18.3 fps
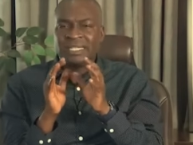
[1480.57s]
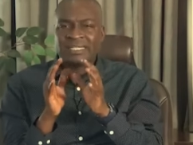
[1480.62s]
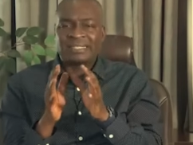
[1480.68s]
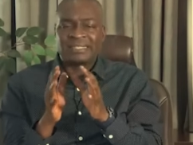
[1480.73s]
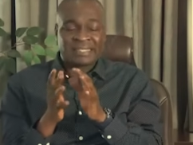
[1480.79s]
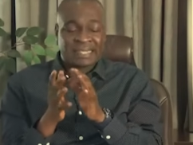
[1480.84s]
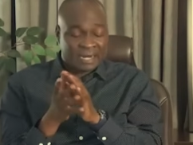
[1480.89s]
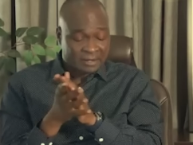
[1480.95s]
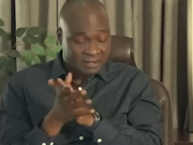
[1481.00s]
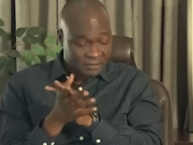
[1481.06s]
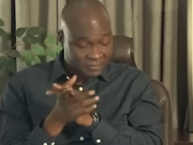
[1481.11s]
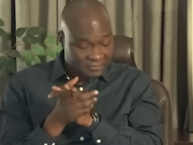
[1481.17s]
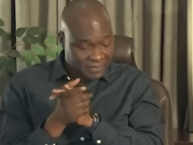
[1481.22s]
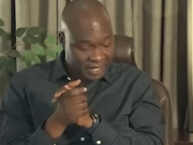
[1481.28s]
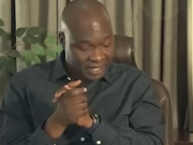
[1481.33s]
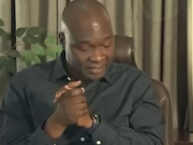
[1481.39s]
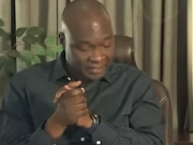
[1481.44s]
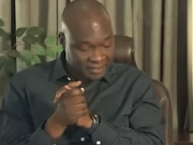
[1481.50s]
is
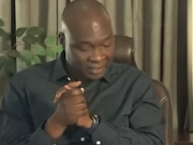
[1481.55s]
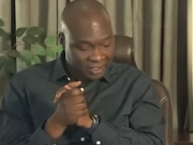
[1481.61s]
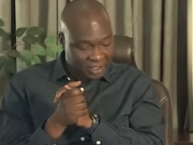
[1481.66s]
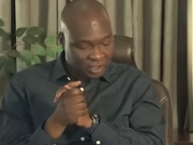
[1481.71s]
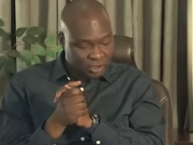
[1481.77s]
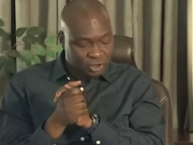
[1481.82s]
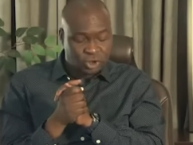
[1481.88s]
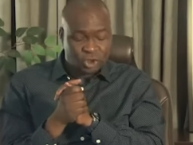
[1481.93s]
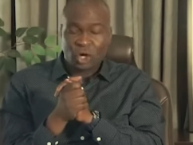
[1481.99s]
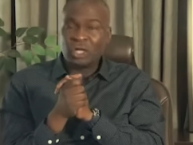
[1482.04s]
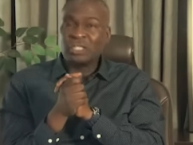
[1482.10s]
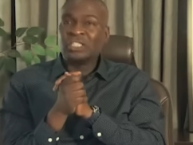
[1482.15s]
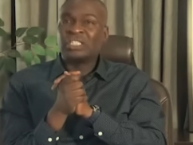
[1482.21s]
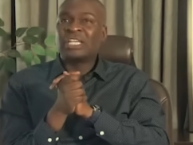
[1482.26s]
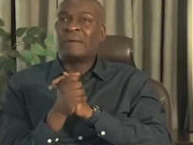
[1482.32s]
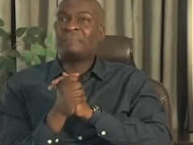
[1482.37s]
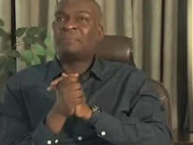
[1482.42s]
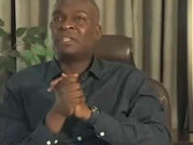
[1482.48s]
sacrifice.
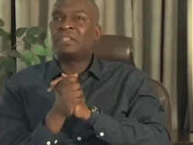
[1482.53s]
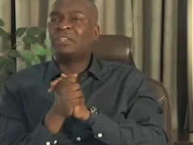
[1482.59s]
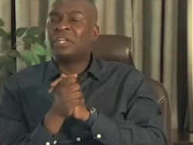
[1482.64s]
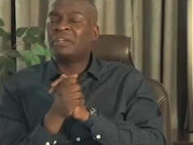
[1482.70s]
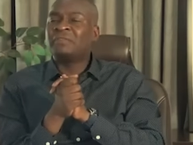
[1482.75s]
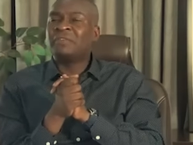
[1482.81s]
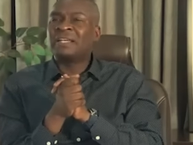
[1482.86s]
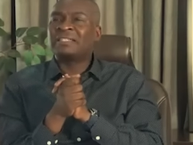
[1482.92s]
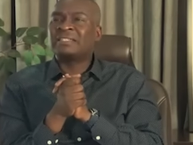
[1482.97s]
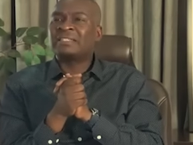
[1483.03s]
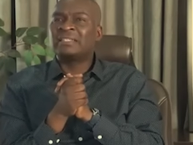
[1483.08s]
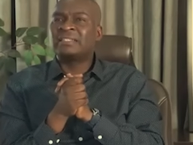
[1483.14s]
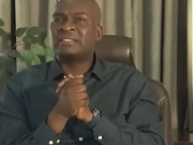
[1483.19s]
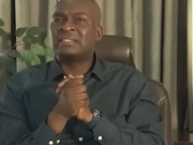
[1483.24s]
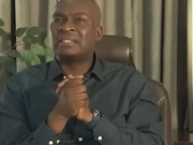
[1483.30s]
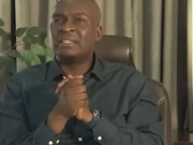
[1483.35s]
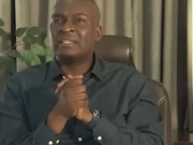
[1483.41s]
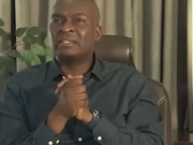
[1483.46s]
John chapter 3, verse
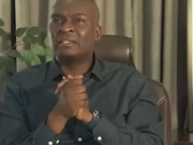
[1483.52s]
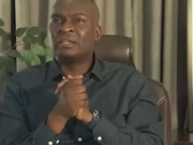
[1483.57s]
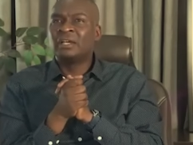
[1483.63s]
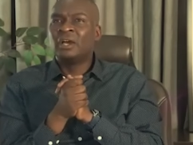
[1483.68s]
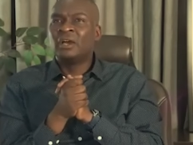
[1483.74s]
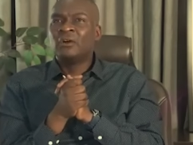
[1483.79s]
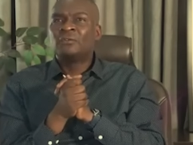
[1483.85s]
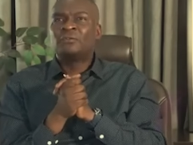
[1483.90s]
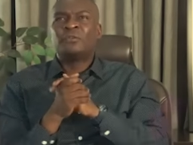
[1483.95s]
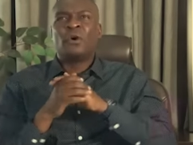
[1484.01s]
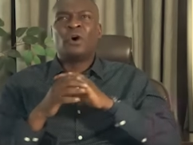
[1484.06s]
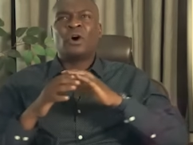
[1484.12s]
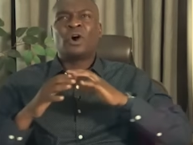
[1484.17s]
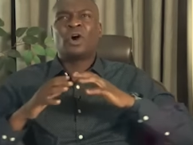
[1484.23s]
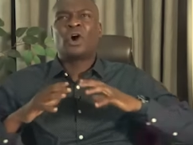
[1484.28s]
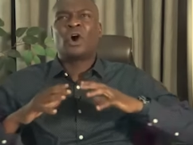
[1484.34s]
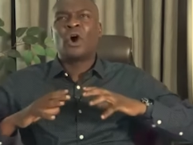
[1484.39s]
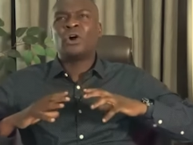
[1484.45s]
16.
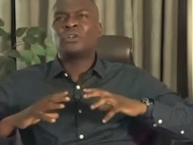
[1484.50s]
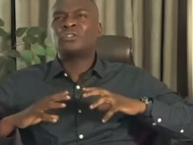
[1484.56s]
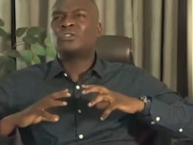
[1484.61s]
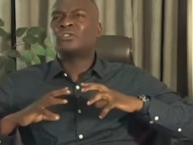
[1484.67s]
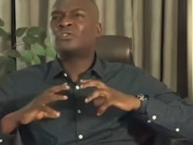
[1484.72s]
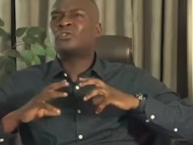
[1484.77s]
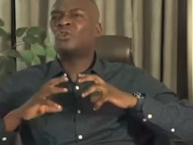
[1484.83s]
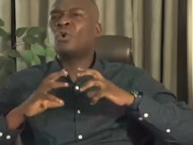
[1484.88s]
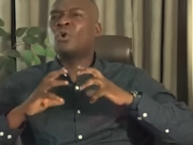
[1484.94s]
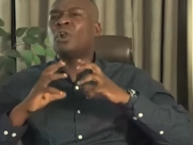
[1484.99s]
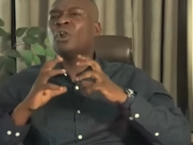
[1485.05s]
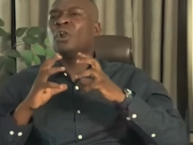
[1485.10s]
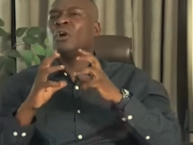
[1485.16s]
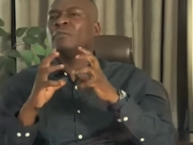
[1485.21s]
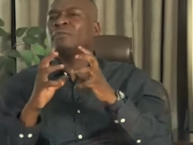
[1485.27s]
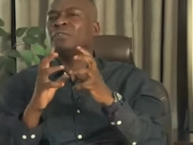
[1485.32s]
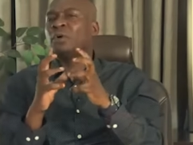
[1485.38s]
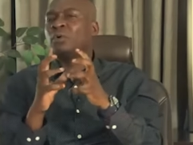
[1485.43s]
For God so
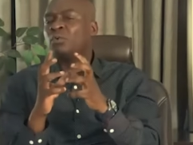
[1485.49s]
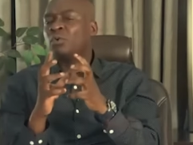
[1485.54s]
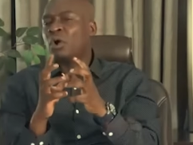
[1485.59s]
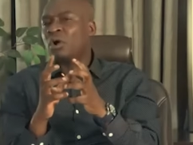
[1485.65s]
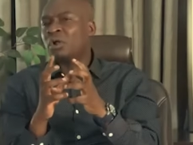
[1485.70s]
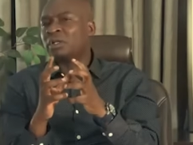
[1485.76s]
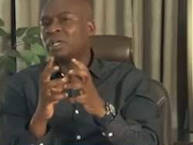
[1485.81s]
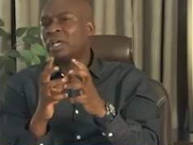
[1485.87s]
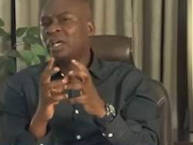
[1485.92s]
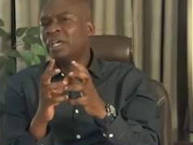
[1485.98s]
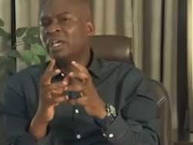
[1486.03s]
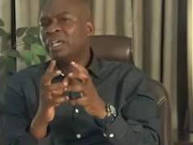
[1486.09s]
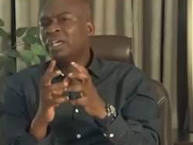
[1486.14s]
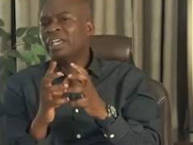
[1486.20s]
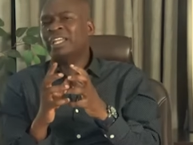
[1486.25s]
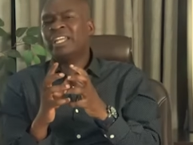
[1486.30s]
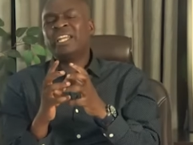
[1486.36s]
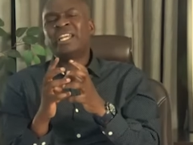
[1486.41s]
loved the world.
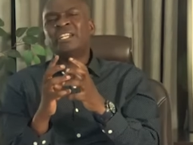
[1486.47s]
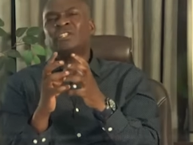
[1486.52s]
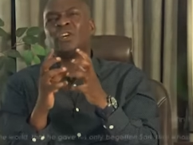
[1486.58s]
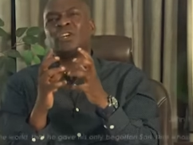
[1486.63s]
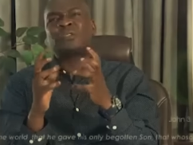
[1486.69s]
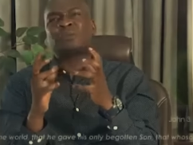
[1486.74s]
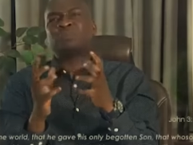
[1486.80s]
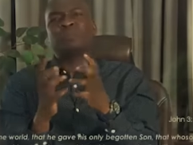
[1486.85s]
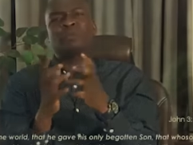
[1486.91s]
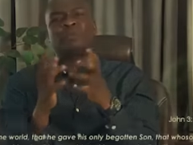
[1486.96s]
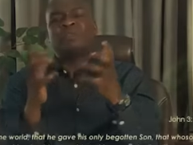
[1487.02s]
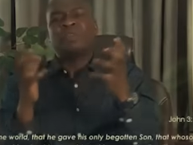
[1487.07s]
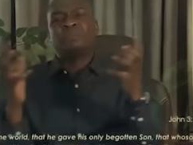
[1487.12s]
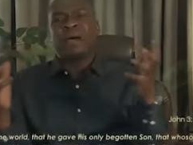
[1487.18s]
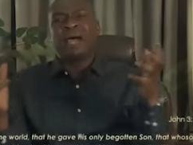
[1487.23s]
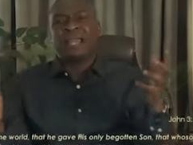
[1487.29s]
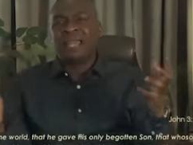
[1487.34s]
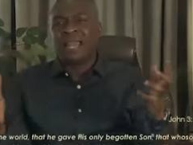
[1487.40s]
He didn't just prove
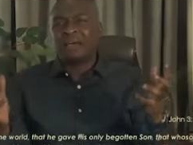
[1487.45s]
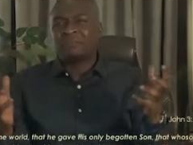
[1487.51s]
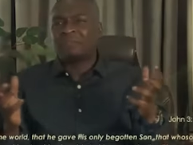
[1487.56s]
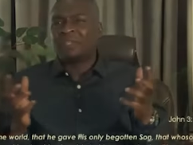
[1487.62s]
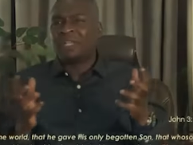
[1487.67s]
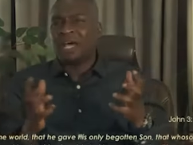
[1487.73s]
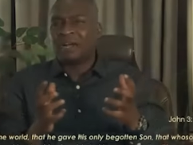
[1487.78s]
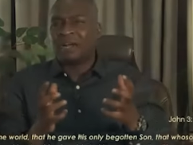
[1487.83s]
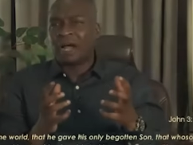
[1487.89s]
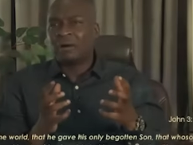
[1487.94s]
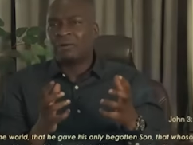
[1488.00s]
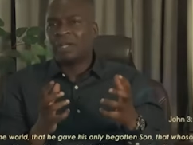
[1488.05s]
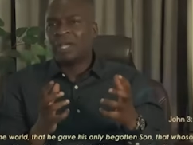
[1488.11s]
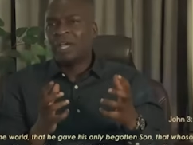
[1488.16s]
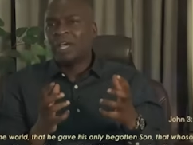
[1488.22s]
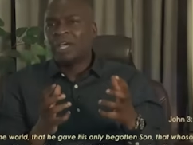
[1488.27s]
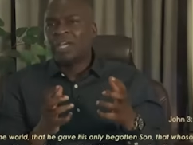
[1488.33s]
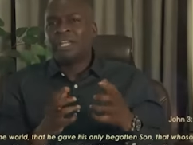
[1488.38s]
it by laughing
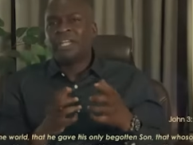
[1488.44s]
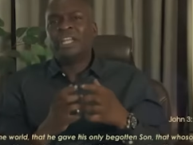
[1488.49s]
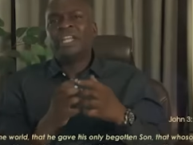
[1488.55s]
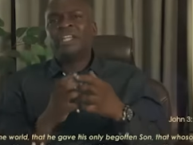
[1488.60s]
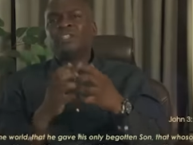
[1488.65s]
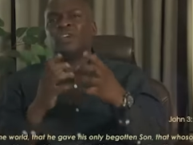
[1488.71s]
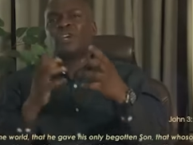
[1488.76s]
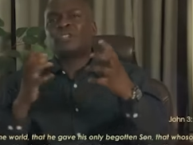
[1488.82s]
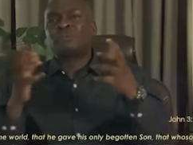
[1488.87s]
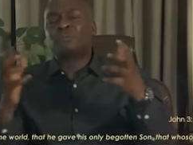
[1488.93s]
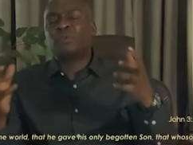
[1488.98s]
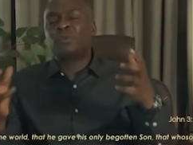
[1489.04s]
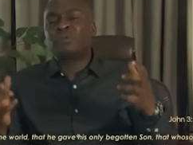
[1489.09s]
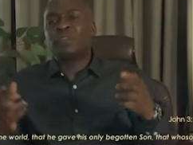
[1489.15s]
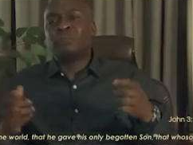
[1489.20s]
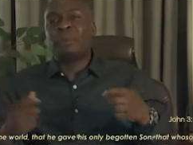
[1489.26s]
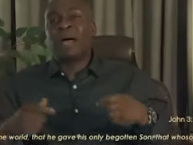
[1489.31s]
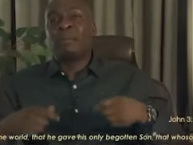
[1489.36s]
around, He didn't just
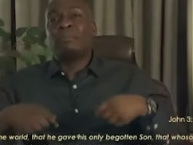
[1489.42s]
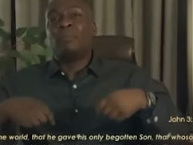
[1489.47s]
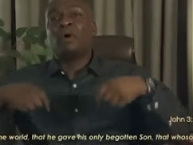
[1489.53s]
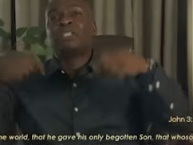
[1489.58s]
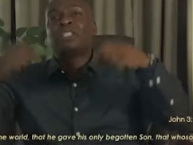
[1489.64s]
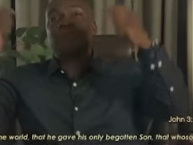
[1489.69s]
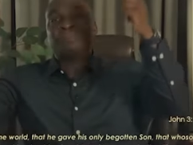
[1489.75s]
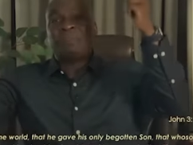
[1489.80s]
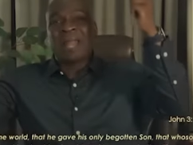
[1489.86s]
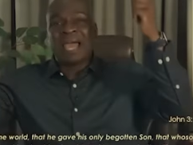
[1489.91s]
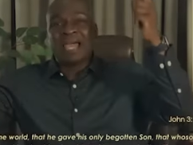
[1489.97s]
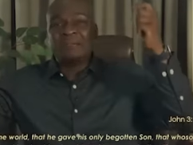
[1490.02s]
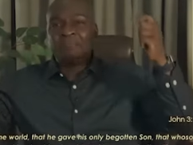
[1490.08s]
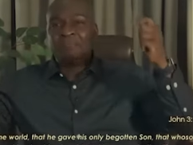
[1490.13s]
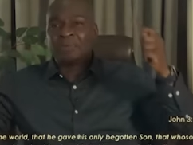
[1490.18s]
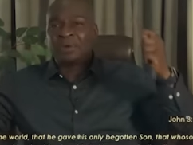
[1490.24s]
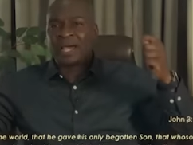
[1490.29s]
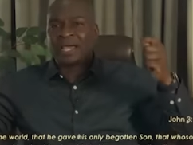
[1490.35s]
prove it by
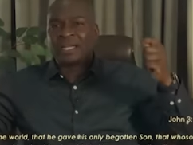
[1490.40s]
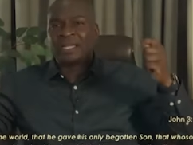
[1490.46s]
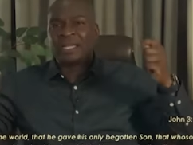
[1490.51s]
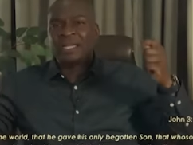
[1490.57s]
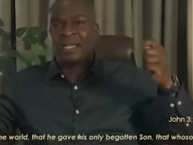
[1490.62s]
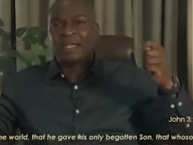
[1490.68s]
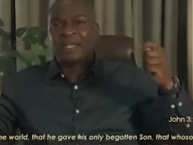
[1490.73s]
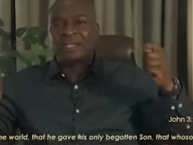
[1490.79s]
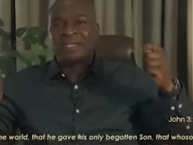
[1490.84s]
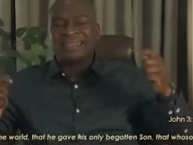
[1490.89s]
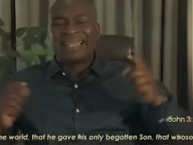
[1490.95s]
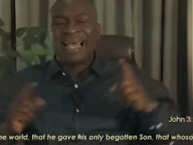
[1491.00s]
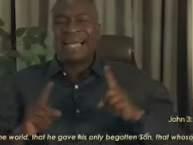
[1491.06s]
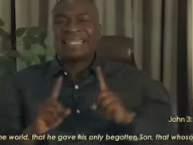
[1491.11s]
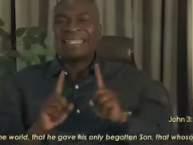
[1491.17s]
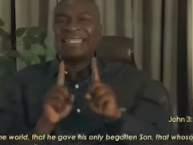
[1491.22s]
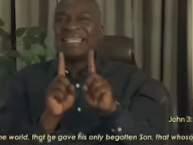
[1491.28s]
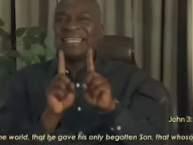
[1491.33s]
multiplying bread,
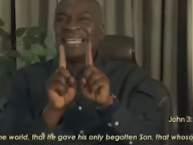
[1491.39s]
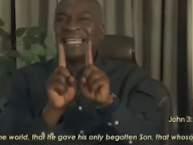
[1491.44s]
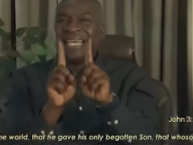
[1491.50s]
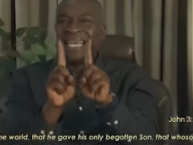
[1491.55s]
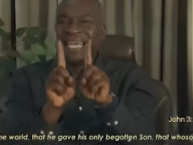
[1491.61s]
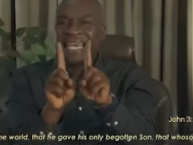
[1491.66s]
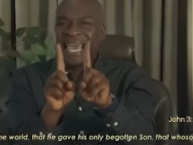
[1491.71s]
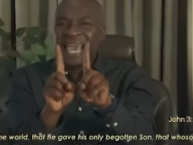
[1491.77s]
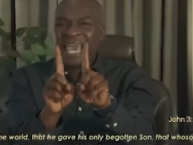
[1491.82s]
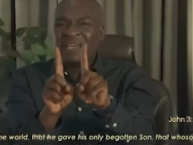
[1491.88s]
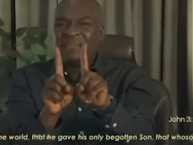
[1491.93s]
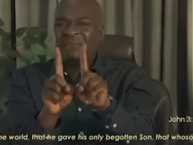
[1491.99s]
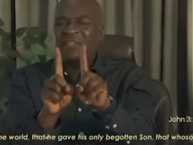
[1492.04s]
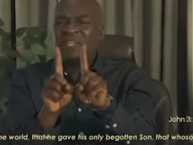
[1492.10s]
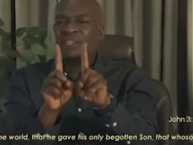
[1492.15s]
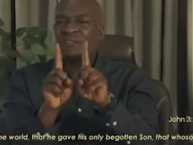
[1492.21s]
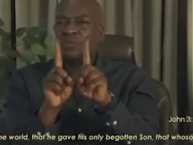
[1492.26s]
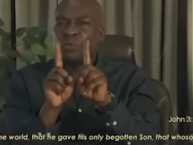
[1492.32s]
that He
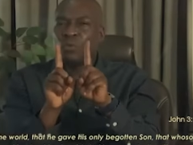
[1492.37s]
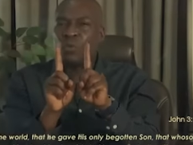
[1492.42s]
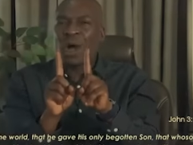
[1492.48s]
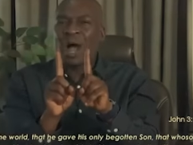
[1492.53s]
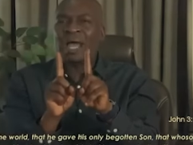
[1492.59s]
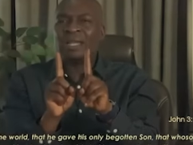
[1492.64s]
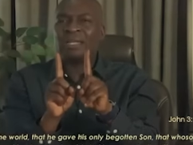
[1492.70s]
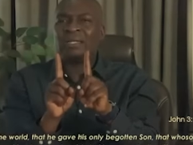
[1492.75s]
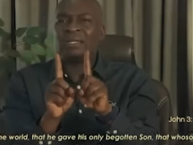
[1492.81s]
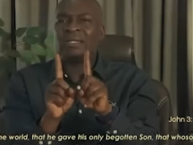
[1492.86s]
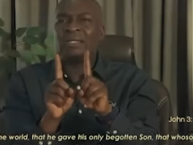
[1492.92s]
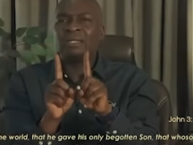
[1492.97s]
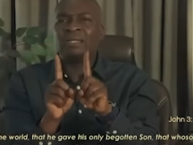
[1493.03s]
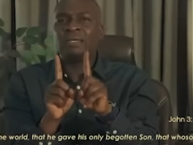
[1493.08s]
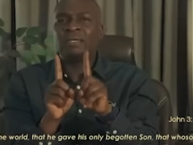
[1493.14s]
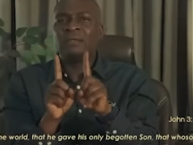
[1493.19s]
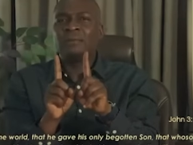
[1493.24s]
gave His one